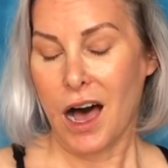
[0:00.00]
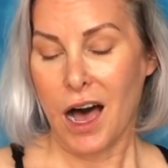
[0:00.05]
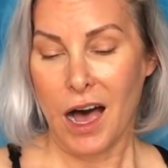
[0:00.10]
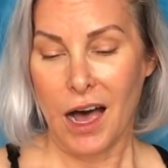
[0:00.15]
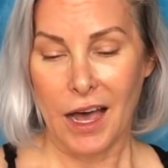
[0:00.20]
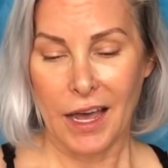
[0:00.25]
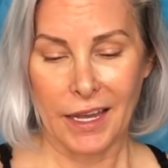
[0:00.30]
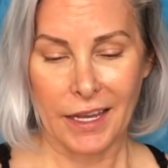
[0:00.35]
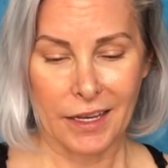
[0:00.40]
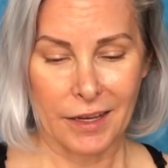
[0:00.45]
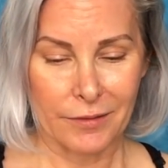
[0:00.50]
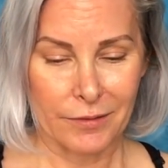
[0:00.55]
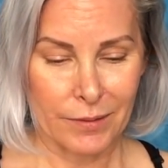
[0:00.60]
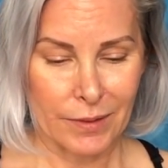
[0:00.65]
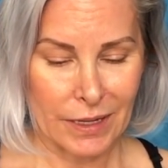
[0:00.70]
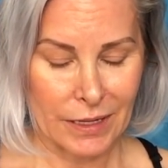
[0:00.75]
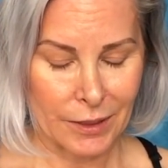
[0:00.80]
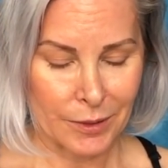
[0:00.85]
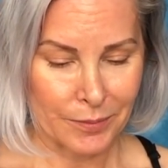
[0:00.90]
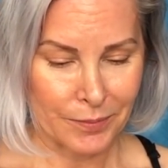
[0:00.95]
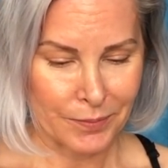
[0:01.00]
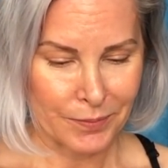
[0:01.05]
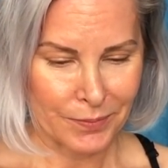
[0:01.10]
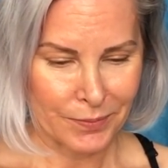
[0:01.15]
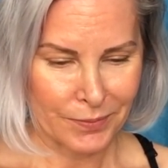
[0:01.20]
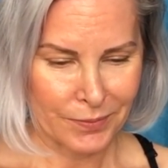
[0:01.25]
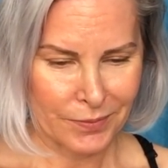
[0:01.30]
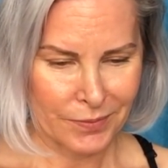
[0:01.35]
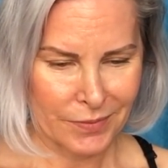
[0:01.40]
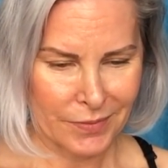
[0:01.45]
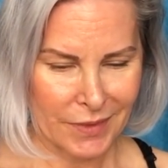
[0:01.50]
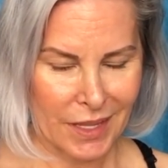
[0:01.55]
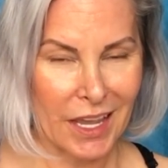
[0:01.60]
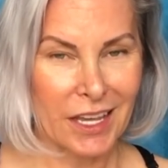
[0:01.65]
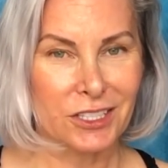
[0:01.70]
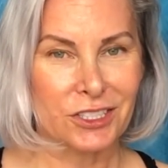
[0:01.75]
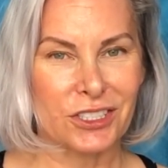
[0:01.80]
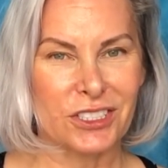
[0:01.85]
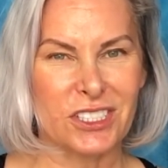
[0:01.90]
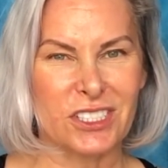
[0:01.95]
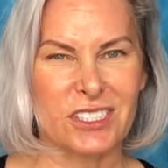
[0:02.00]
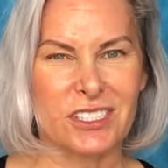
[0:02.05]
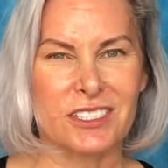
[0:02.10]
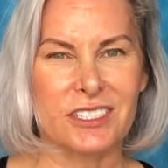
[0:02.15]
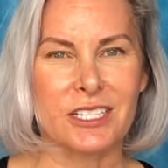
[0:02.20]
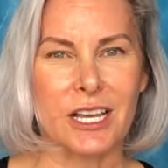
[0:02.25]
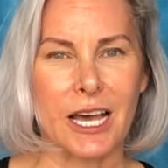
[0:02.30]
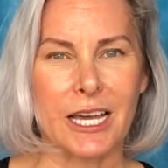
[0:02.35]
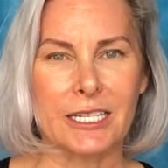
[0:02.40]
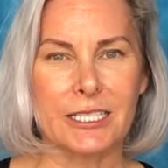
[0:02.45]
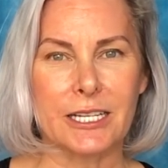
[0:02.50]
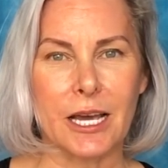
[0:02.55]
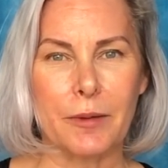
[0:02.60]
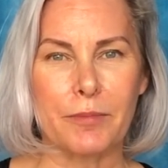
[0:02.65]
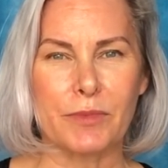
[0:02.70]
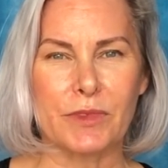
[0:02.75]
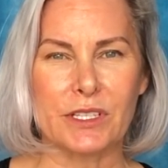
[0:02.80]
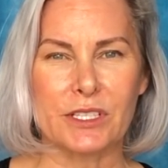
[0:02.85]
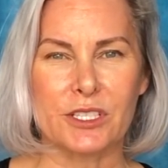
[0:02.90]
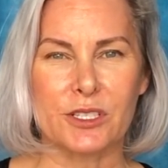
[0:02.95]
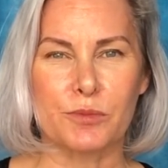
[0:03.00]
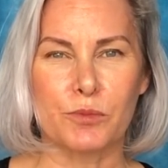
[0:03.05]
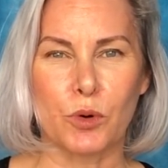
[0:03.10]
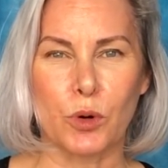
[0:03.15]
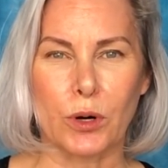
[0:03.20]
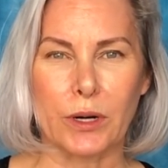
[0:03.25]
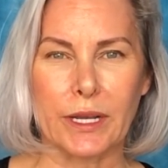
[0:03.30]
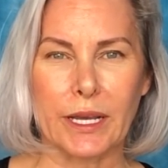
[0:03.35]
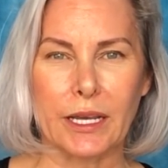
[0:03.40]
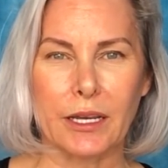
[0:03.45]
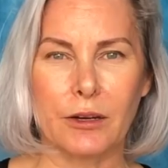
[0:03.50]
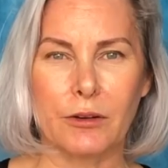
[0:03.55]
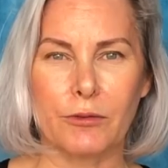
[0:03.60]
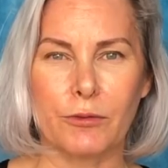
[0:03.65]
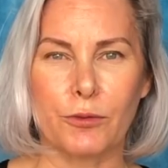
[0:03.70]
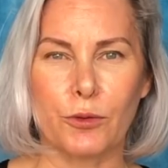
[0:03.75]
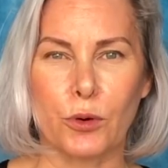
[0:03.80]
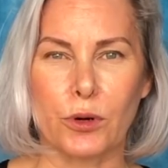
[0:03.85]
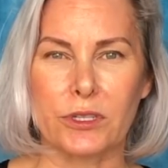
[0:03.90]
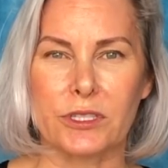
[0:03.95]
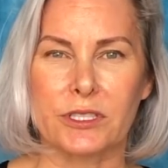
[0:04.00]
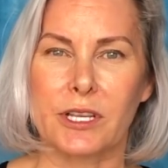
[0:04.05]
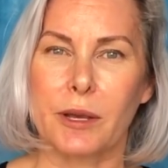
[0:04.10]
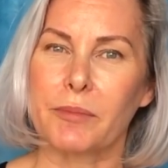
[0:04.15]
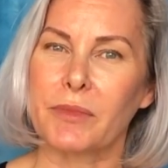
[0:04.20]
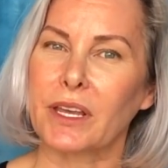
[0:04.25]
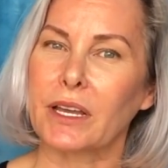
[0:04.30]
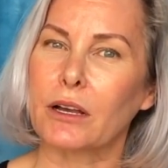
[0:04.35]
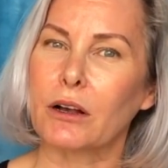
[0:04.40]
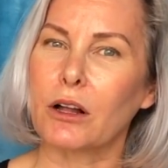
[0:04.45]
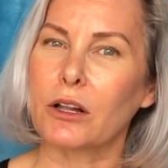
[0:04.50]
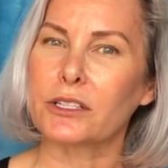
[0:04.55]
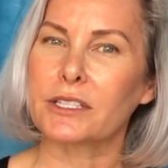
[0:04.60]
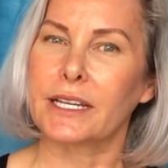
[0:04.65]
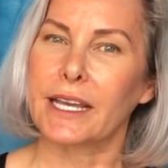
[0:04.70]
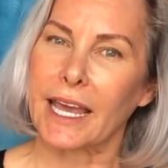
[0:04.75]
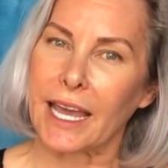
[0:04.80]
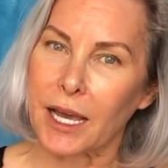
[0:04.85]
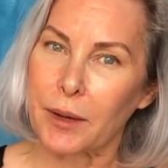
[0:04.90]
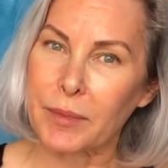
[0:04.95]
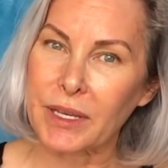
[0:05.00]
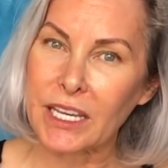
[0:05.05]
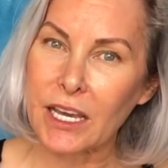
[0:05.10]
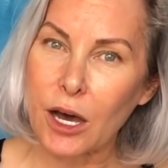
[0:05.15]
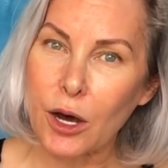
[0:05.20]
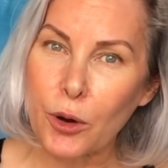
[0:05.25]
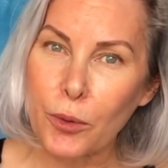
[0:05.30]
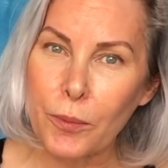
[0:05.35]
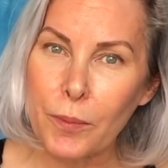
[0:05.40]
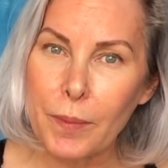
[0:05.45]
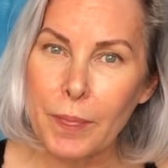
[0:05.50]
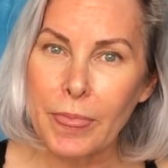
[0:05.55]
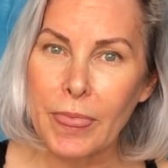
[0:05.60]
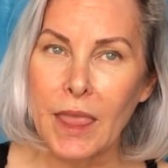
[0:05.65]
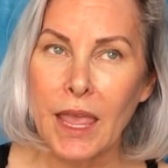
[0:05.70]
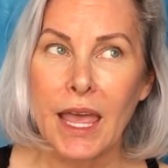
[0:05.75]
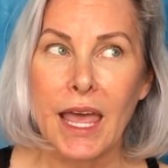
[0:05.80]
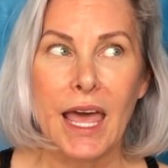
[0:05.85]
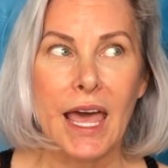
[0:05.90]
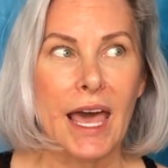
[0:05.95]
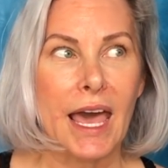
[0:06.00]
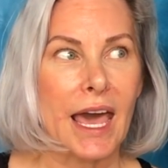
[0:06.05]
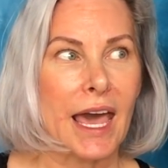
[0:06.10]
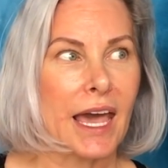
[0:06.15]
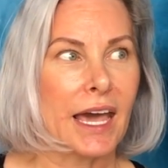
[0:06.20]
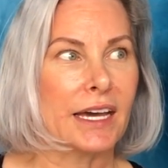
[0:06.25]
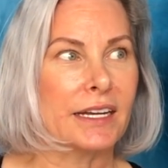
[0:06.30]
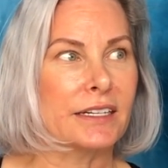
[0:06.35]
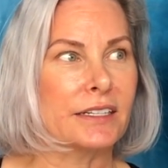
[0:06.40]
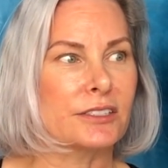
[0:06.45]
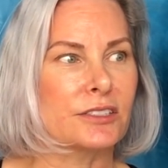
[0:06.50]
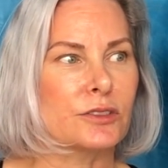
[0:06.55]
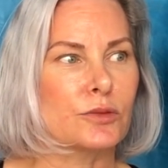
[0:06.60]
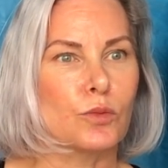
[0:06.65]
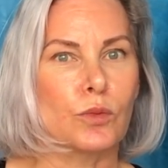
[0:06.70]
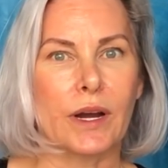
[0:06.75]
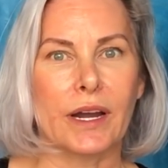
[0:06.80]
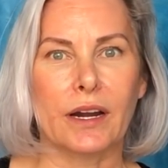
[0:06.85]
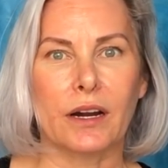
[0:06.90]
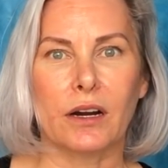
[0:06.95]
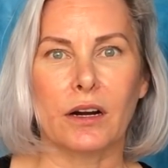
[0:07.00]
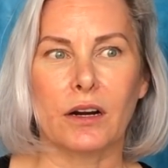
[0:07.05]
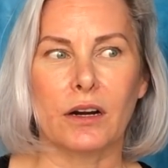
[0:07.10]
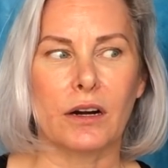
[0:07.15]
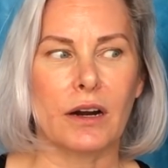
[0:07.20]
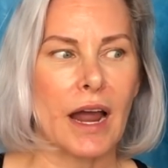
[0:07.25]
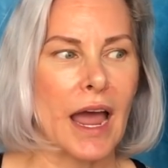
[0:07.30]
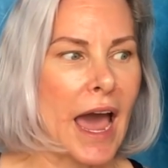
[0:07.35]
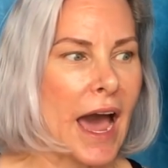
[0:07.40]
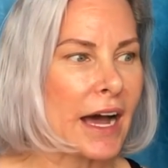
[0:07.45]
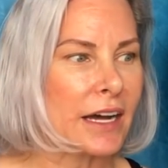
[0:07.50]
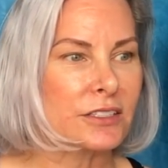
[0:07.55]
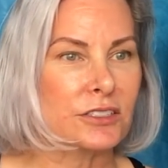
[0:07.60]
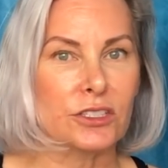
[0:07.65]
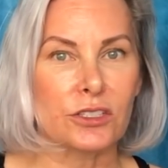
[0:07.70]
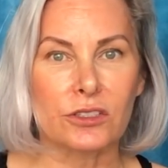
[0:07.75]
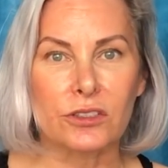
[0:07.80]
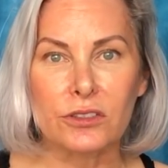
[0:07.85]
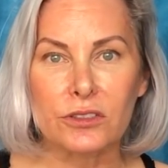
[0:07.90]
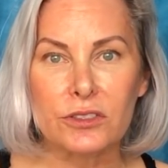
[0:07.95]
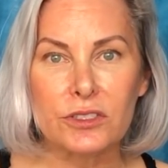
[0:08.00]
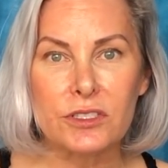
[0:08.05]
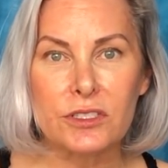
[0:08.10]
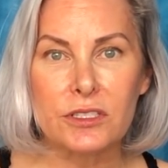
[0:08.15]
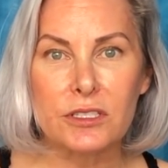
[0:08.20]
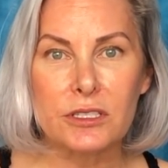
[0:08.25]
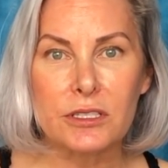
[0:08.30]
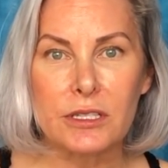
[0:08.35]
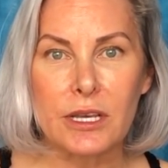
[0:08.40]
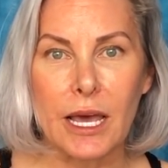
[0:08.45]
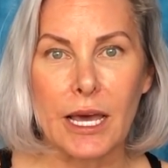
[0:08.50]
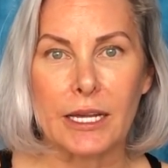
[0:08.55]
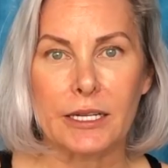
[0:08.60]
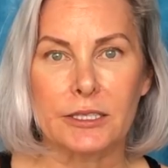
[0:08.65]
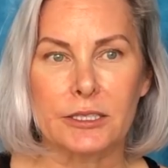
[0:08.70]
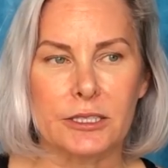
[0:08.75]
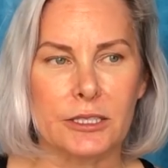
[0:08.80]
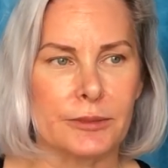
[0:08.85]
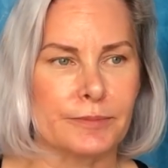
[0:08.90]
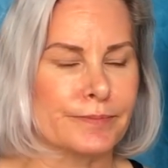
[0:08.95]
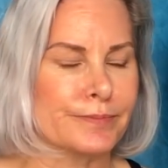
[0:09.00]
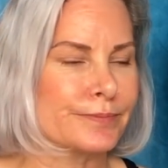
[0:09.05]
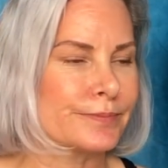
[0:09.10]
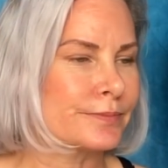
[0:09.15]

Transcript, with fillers: I am um, I actually just signed up this morning for something called Cameo, and it's where actors and